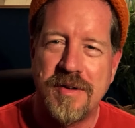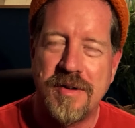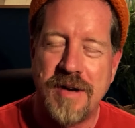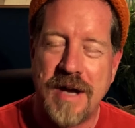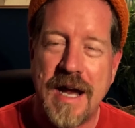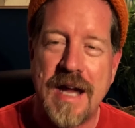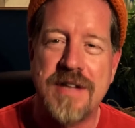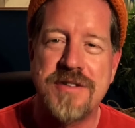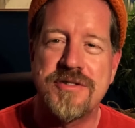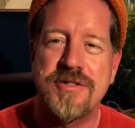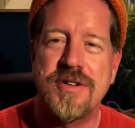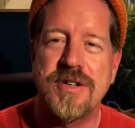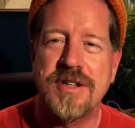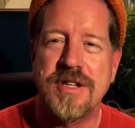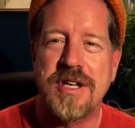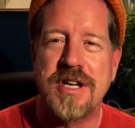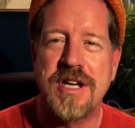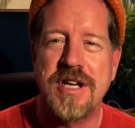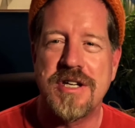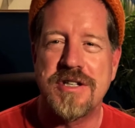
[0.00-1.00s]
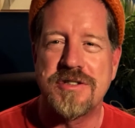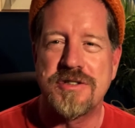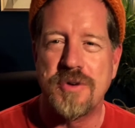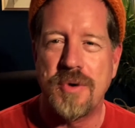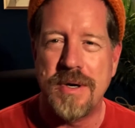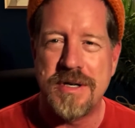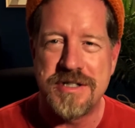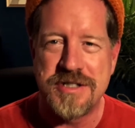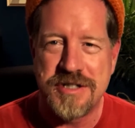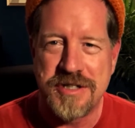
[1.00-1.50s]
answering the king's
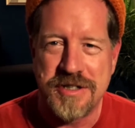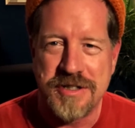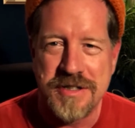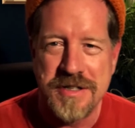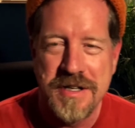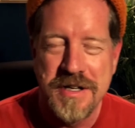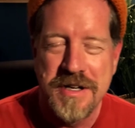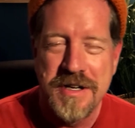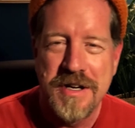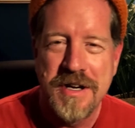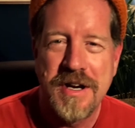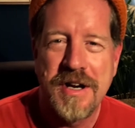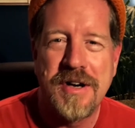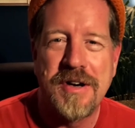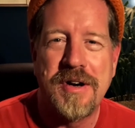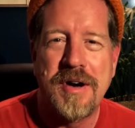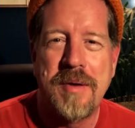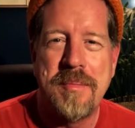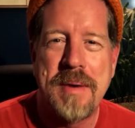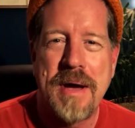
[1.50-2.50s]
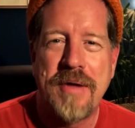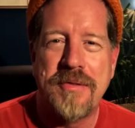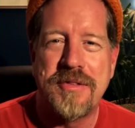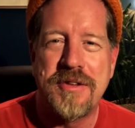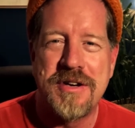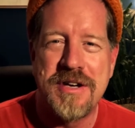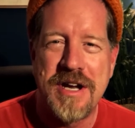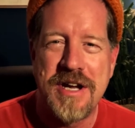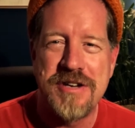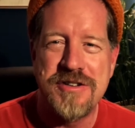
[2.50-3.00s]
question, uh, about
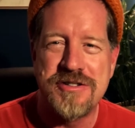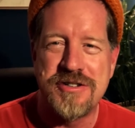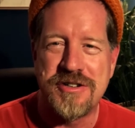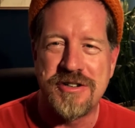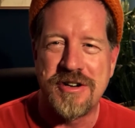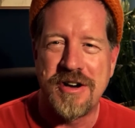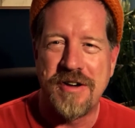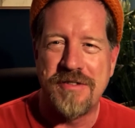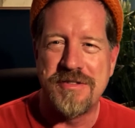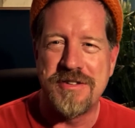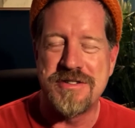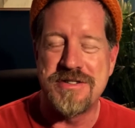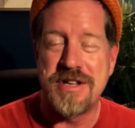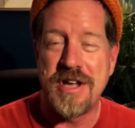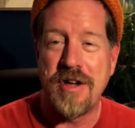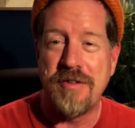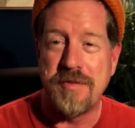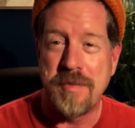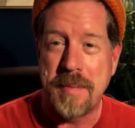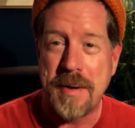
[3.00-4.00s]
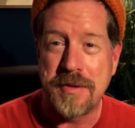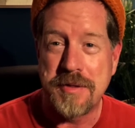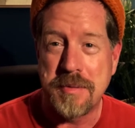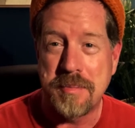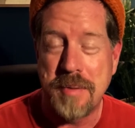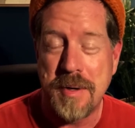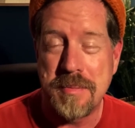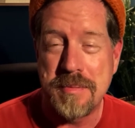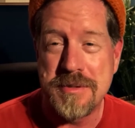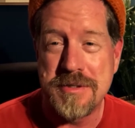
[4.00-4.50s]
the nature of the self, about the
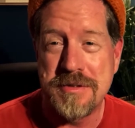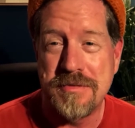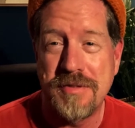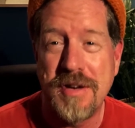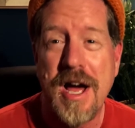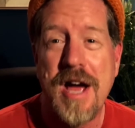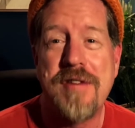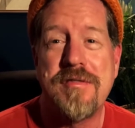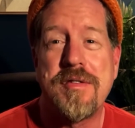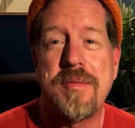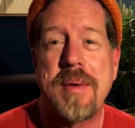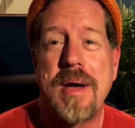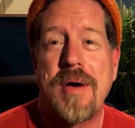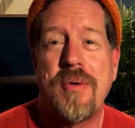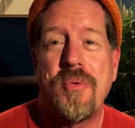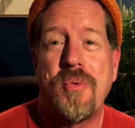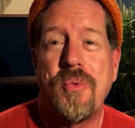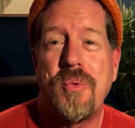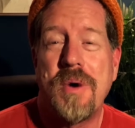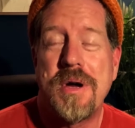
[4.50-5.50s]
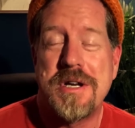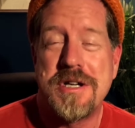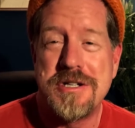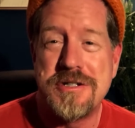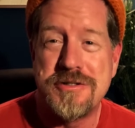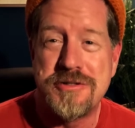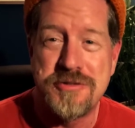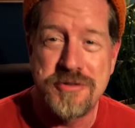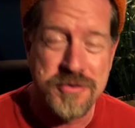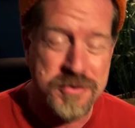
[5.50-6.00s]
purpose of life, about what
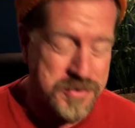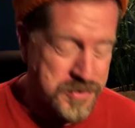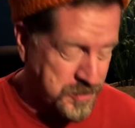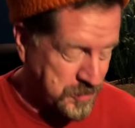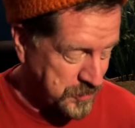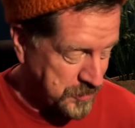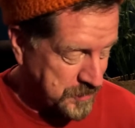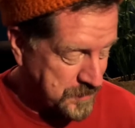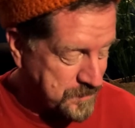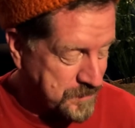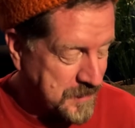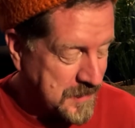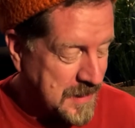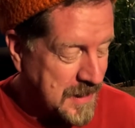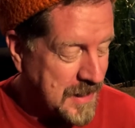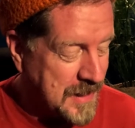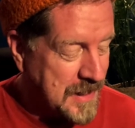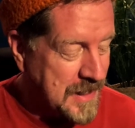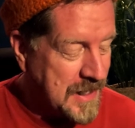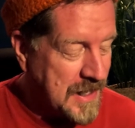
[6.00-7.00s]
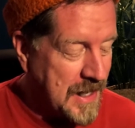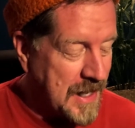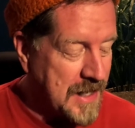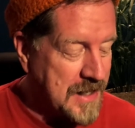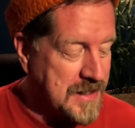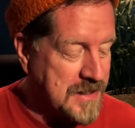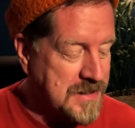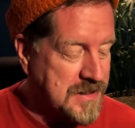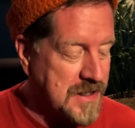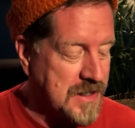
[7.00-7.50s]
is truth.
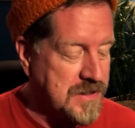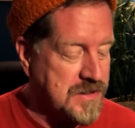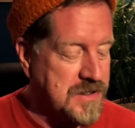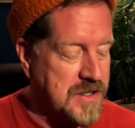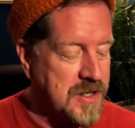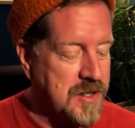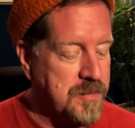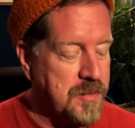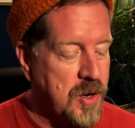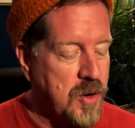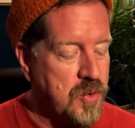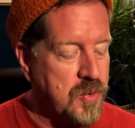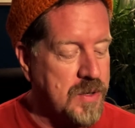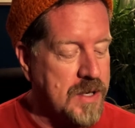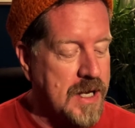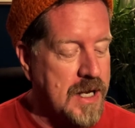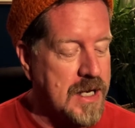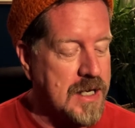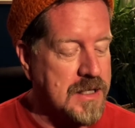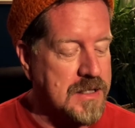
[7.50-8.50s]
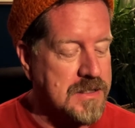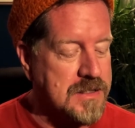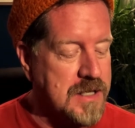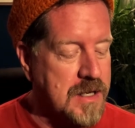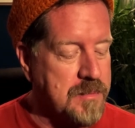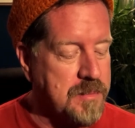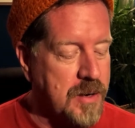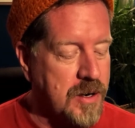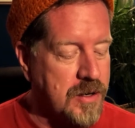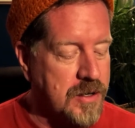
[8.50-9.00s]
And he says to him, O king,
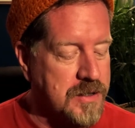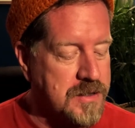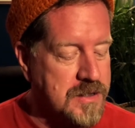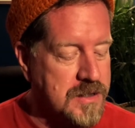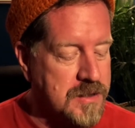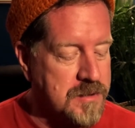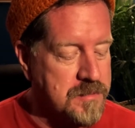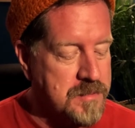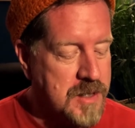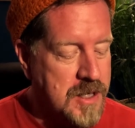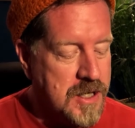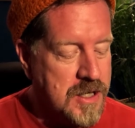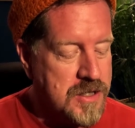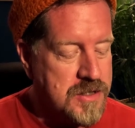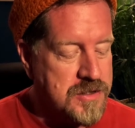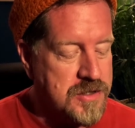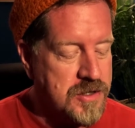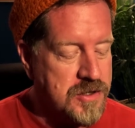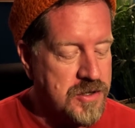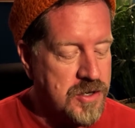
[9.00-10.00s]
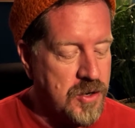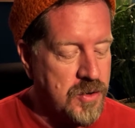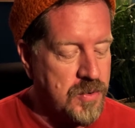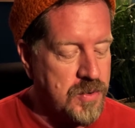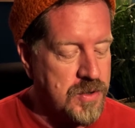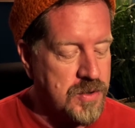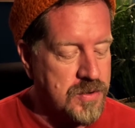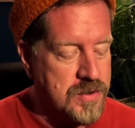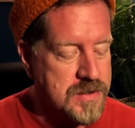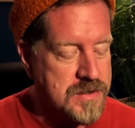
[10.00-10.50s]
said Bharata, to know
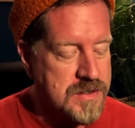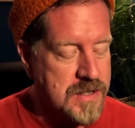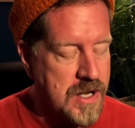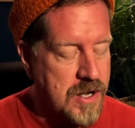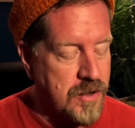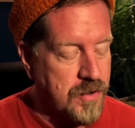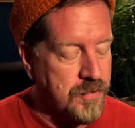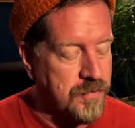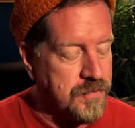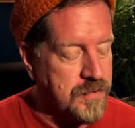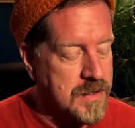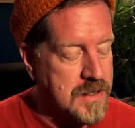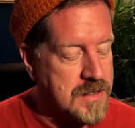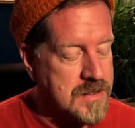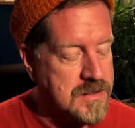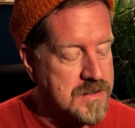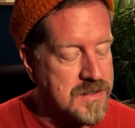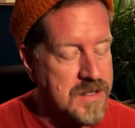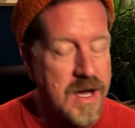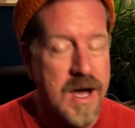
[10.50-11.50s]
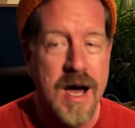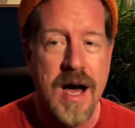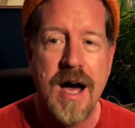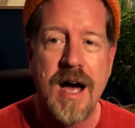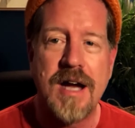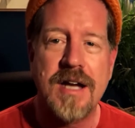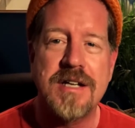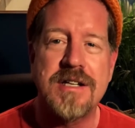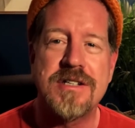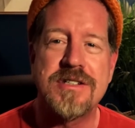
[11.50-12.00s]
yourself is the
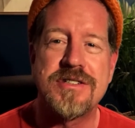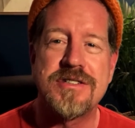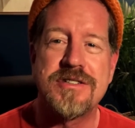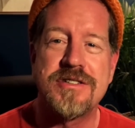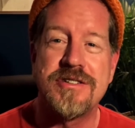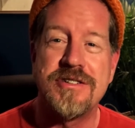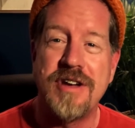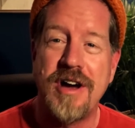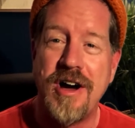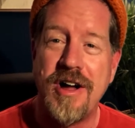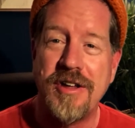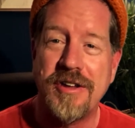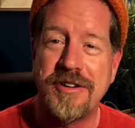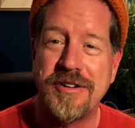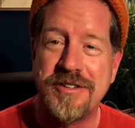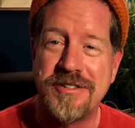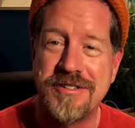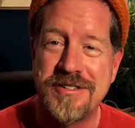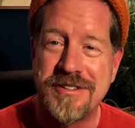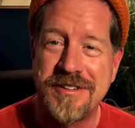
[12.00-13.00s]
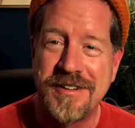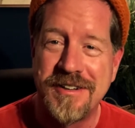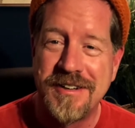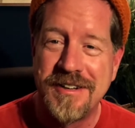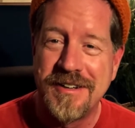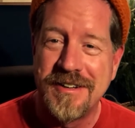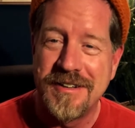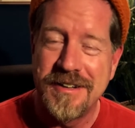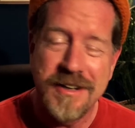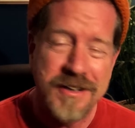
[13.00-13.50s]
highest knowledge.
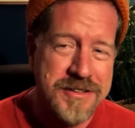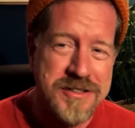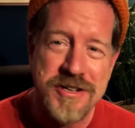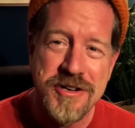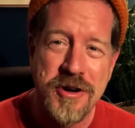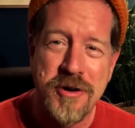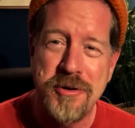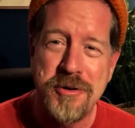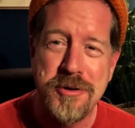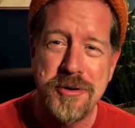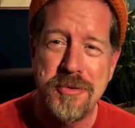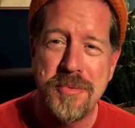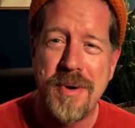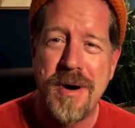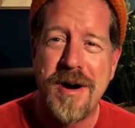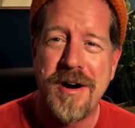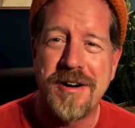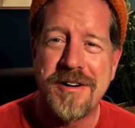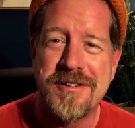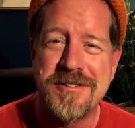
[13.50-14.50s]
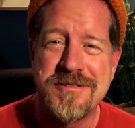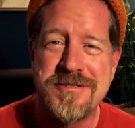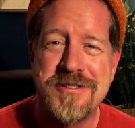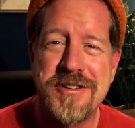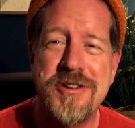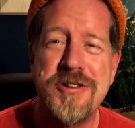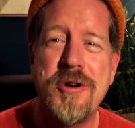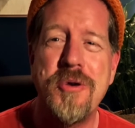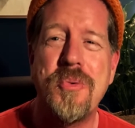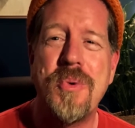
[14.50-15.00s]
And to know who you are,
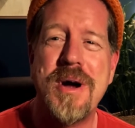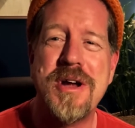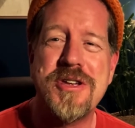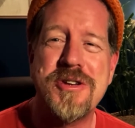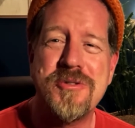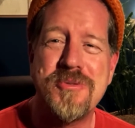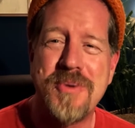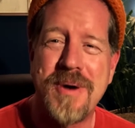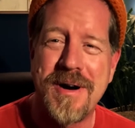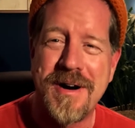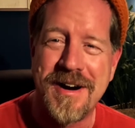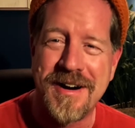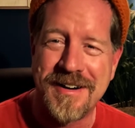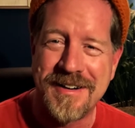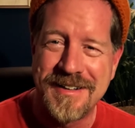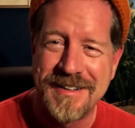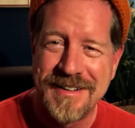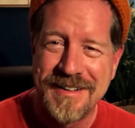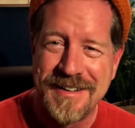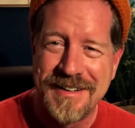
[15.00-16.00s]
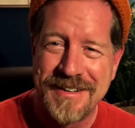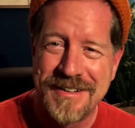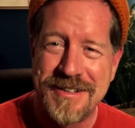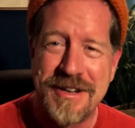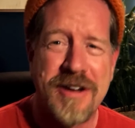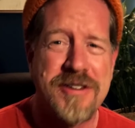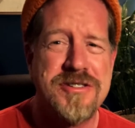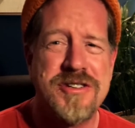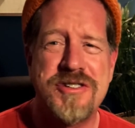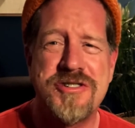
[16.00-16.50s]
to know what you are,
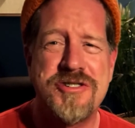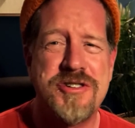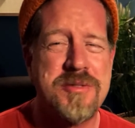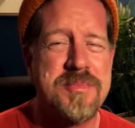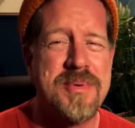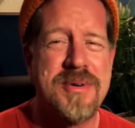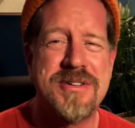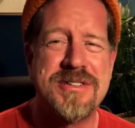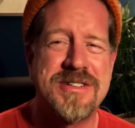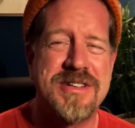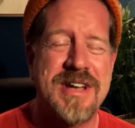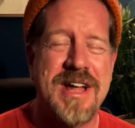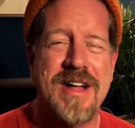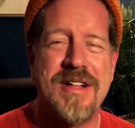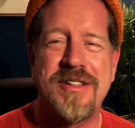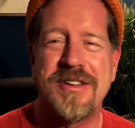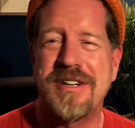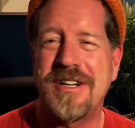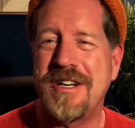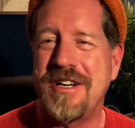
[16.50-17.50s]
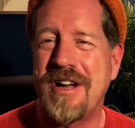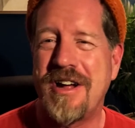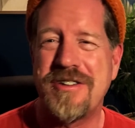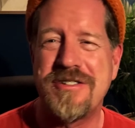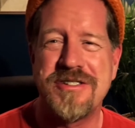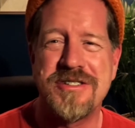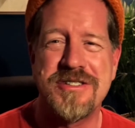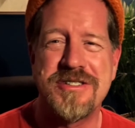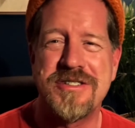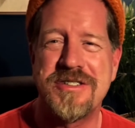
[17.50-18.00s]
not just your personality, not
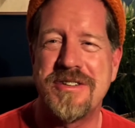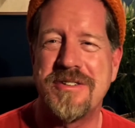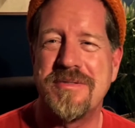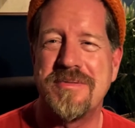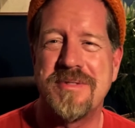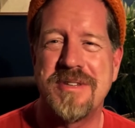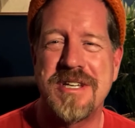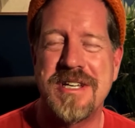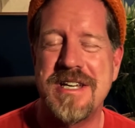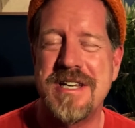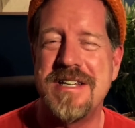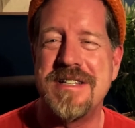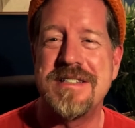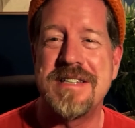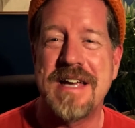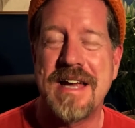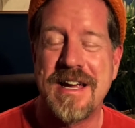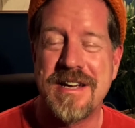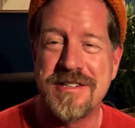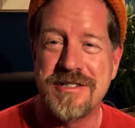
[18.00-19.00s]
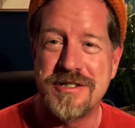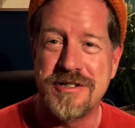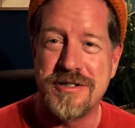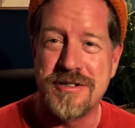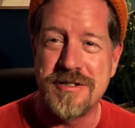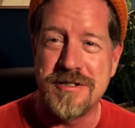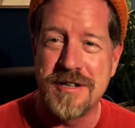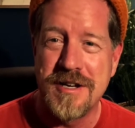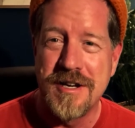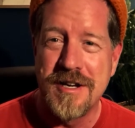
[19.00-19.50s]
just the, the easy
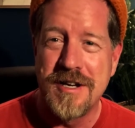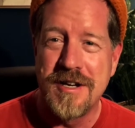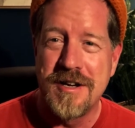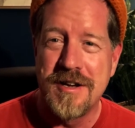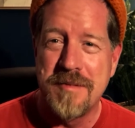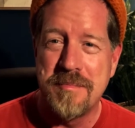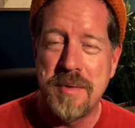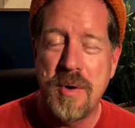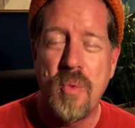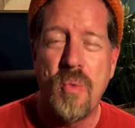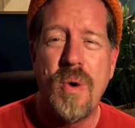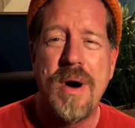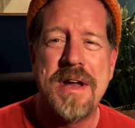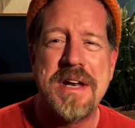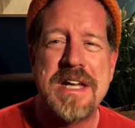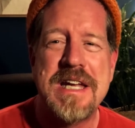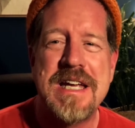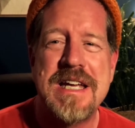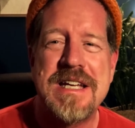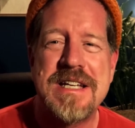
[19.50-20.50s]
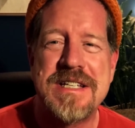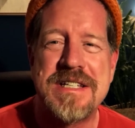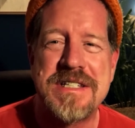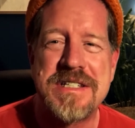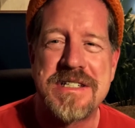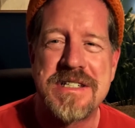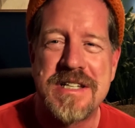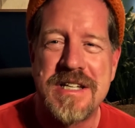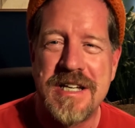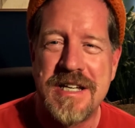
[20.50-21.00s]
answers, but what
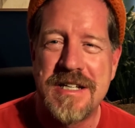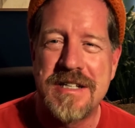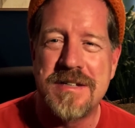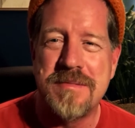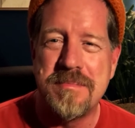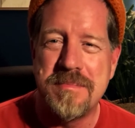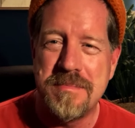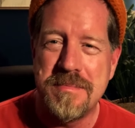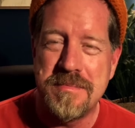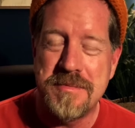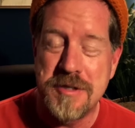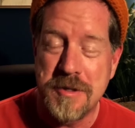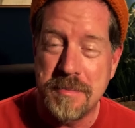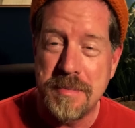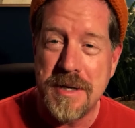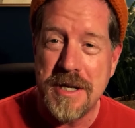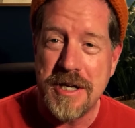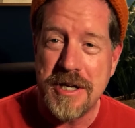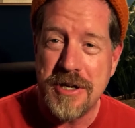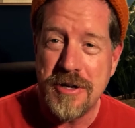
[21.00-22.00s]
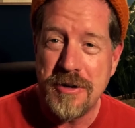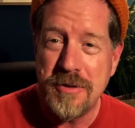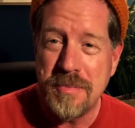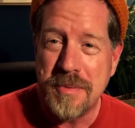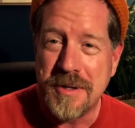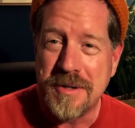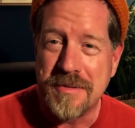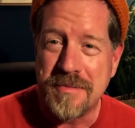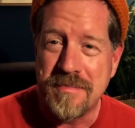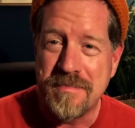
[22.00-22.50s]
is it to be
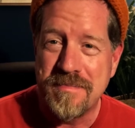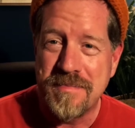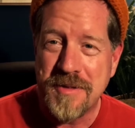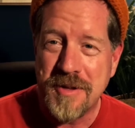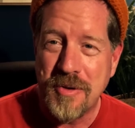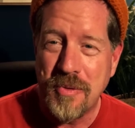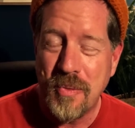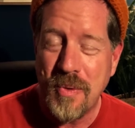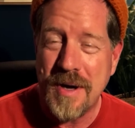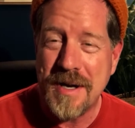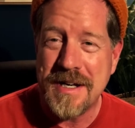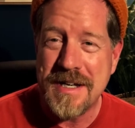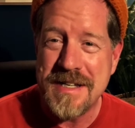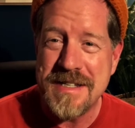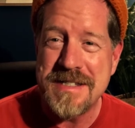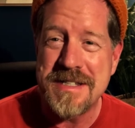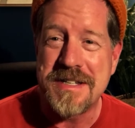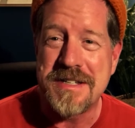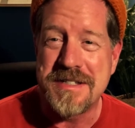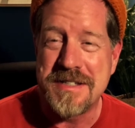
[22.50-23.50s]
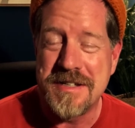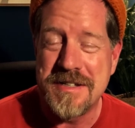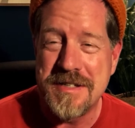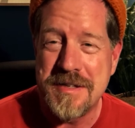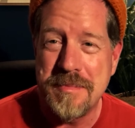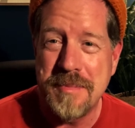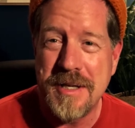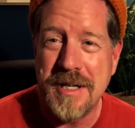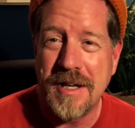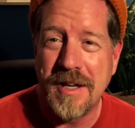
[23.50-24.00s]
human? What is it
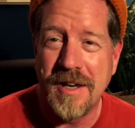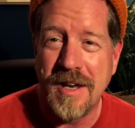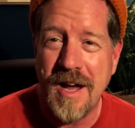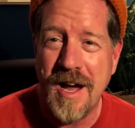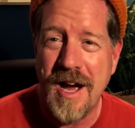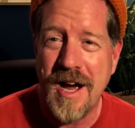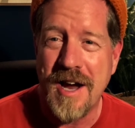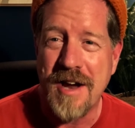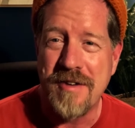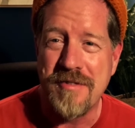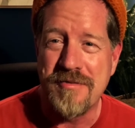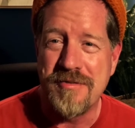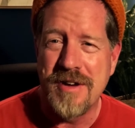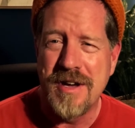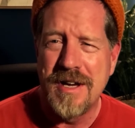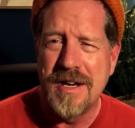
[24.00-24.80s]
to be alive?